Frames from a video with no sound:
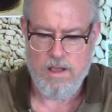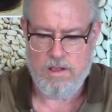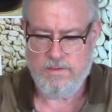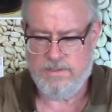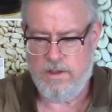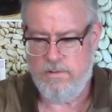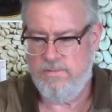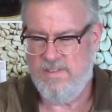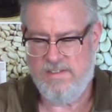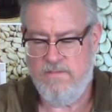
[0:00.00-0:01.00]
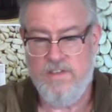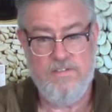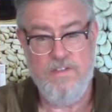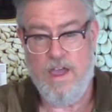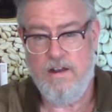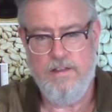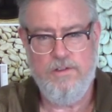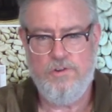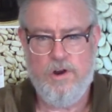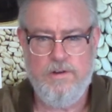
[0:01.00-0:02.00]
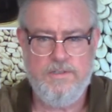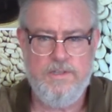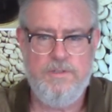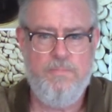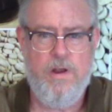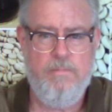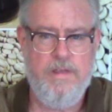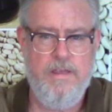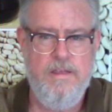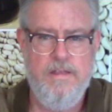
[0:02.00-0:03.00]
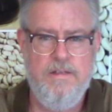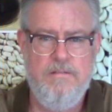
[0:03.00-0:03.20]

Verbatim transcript: Also, stuff that's not in the charts is probably